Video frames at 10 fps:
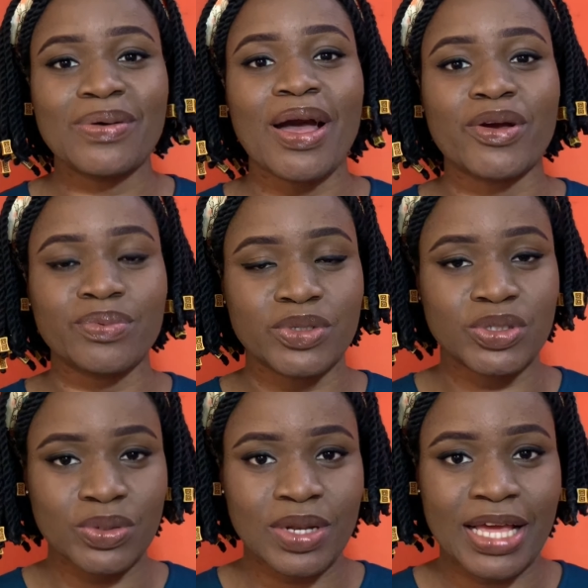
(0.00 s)
I hope you do
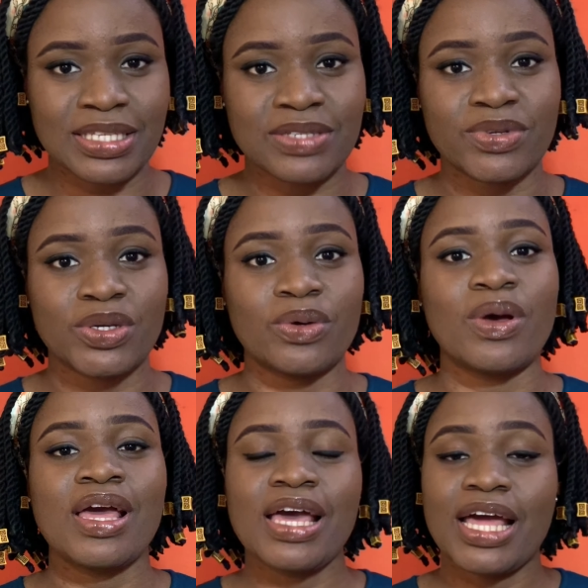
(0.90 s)
like this video,
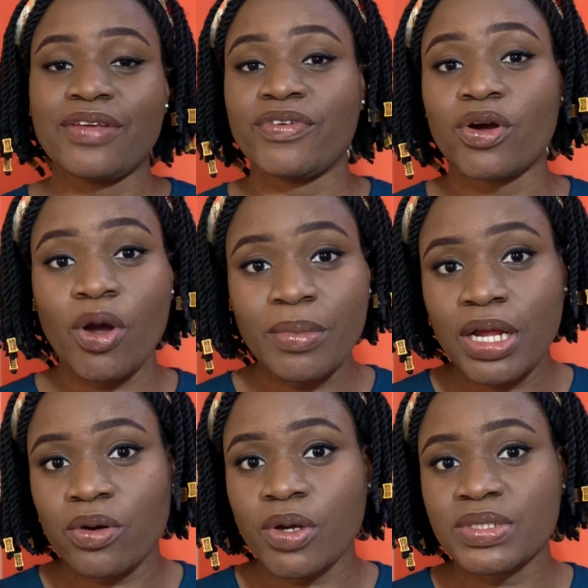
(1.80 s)
and if you're coming
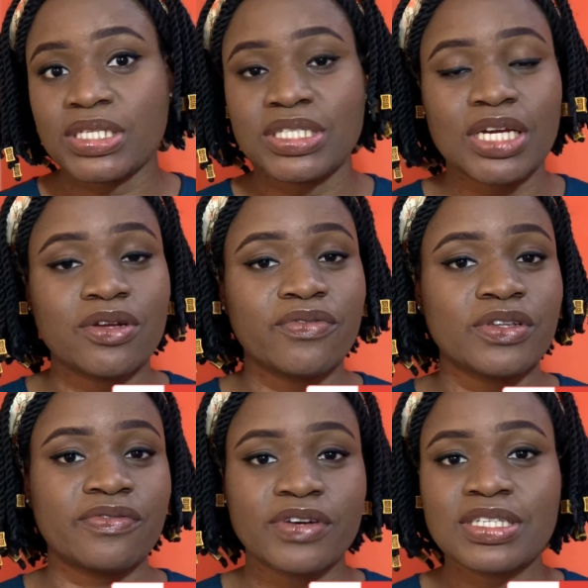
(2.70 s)
across this channel for the
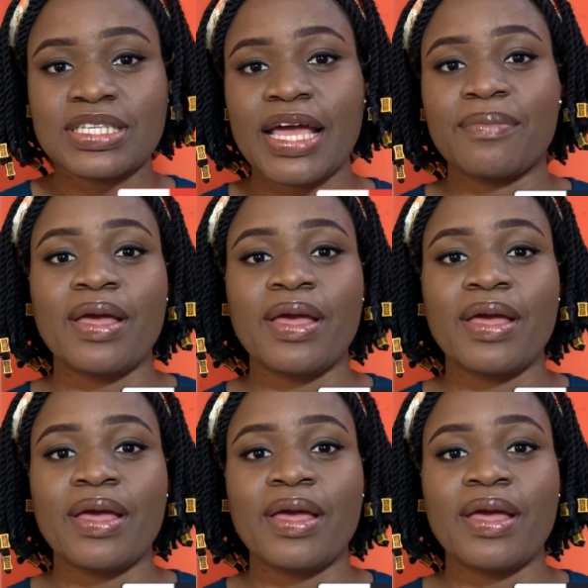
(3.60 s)
first time,